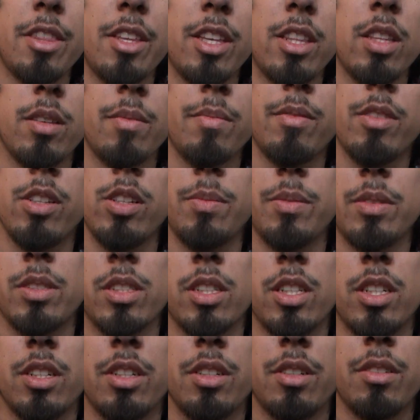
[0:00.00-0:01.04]
I thought the lube
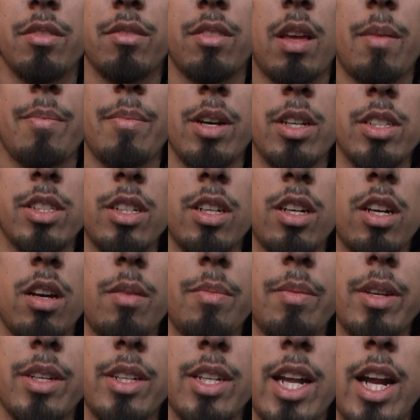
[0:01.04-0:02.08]
wasn't going to do that much at
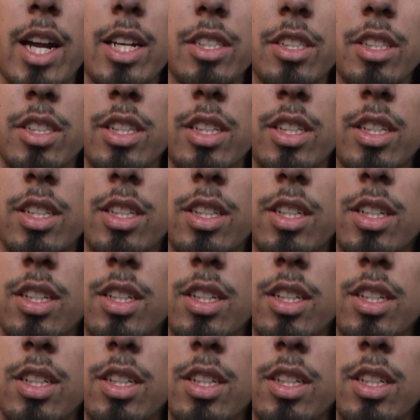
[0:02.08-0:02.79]
all, but it actually,